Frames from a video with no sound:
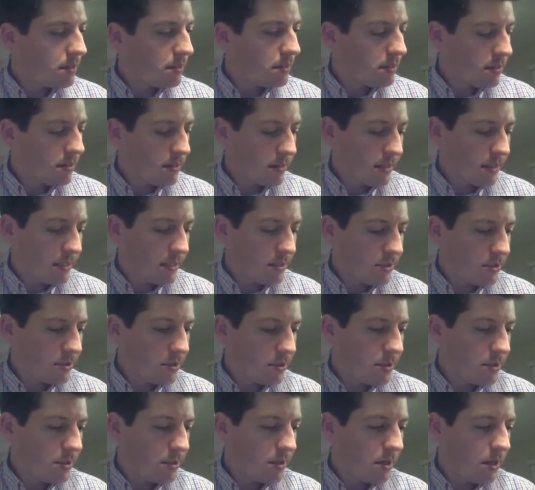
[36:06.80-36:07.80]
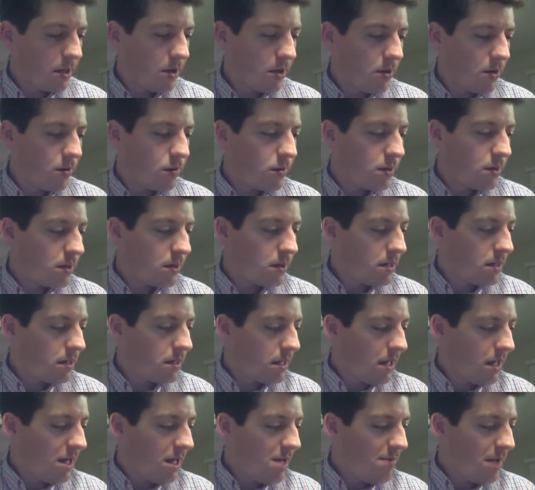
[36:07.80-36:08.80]
that you should know.
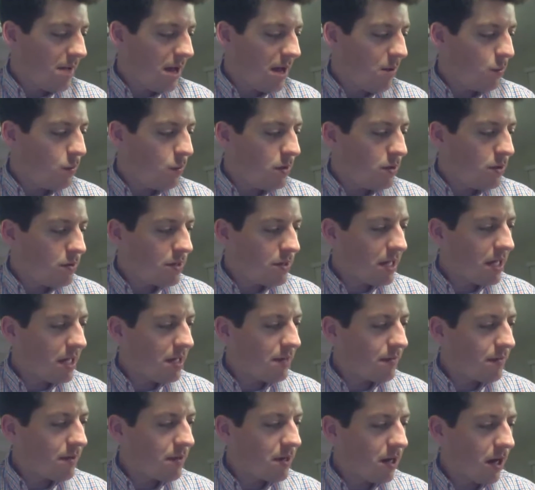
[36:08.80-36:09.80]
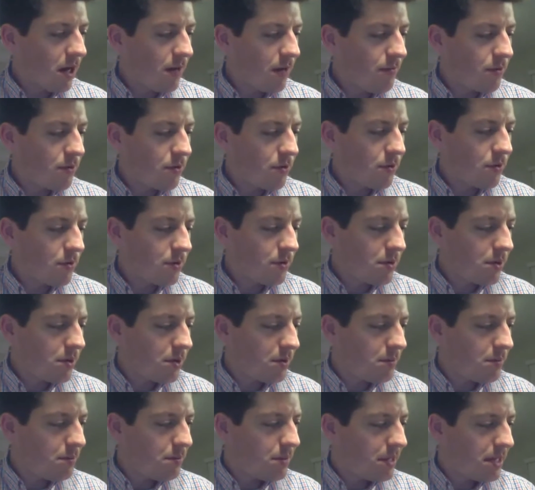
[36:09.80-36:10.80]
I will kind of cover the
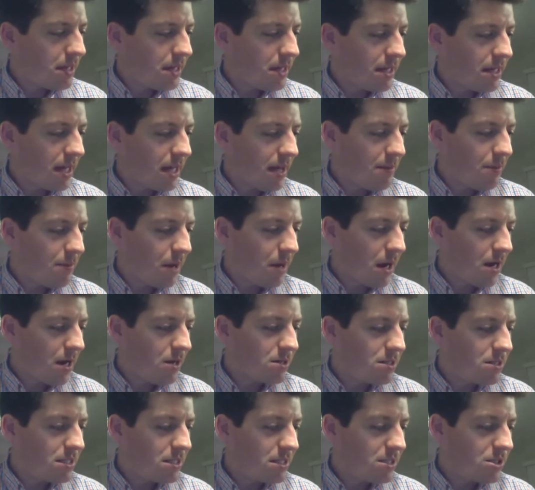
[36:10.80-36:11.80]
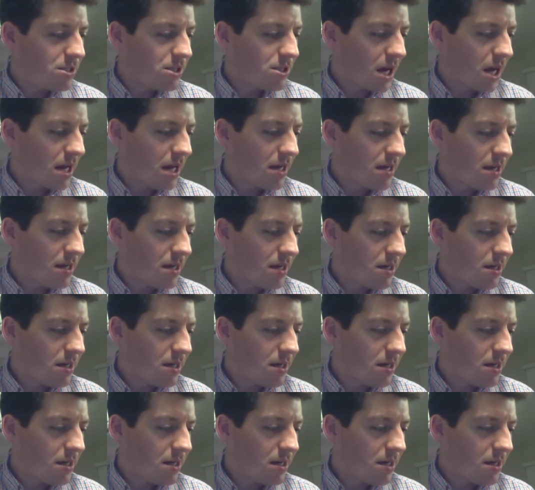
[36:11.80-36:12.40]
big empires in China